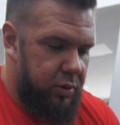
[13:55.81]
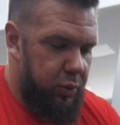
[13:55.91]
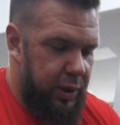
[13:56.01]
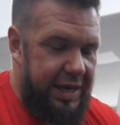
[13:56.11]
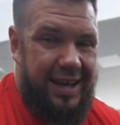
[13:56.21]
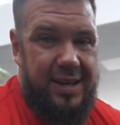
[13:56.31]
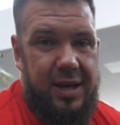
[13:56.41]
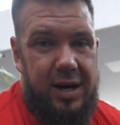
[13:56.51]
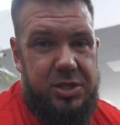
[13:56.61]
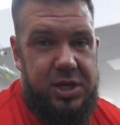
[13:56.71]
We can
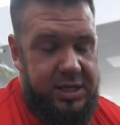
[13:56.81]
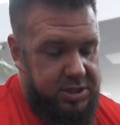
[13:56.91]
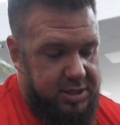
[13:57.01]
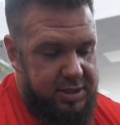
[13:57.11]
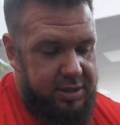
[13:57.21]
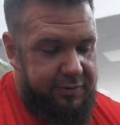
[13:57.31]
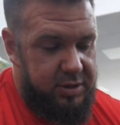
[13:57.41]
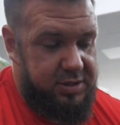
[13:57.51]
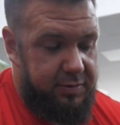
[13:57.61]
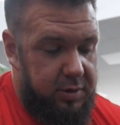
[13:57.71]
change it,
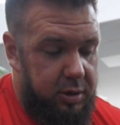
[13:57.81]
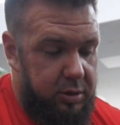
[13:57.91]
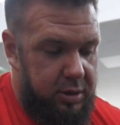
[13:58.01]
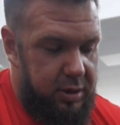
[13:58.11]
first of all,